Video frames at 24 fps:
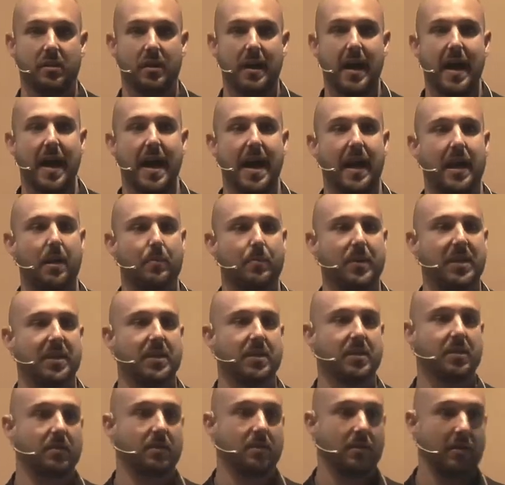
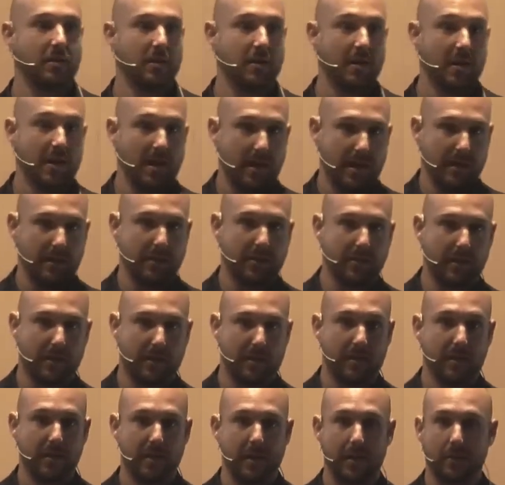elements and
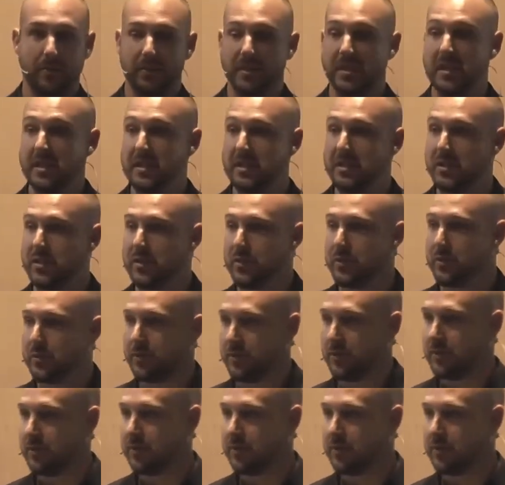turn them into